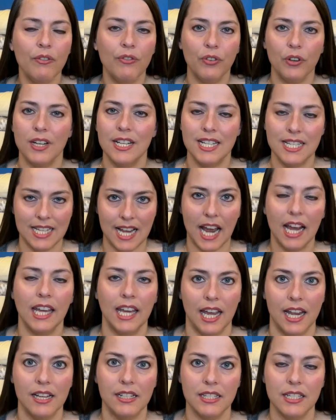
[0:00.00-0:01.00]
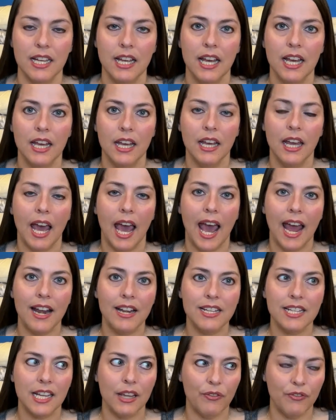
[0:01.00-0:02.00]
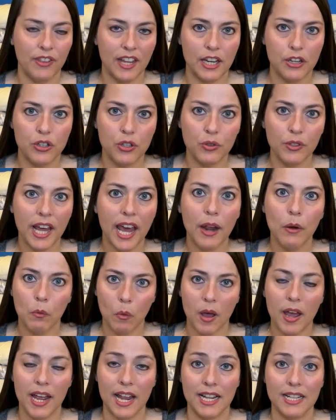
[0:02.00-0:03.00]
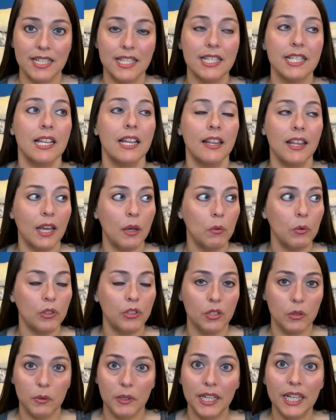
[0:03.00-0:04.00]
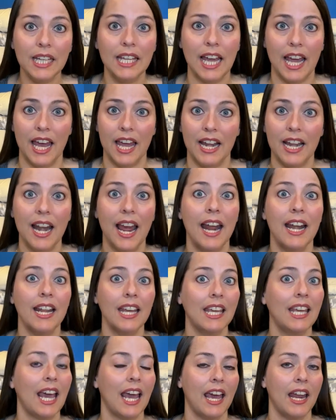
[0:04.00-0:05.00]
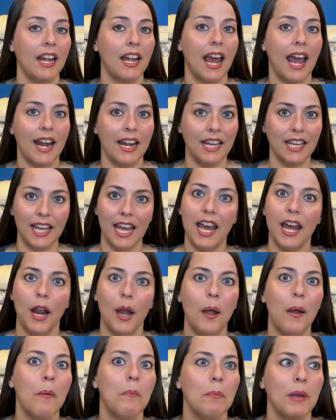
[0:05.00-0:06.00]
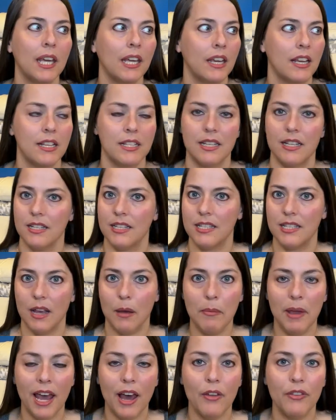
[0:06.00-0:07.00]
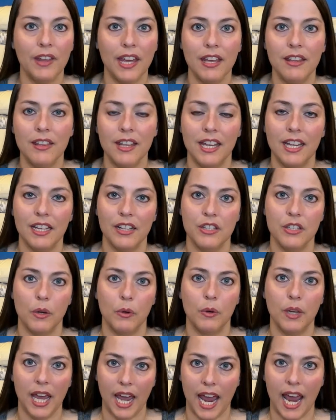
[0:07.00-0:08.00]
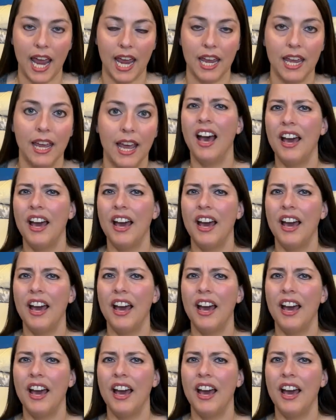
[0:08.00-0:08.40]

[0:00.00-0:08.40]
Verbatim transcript: for a second. And if they do that once, they will do it again and again and again because somehow they think it's okay.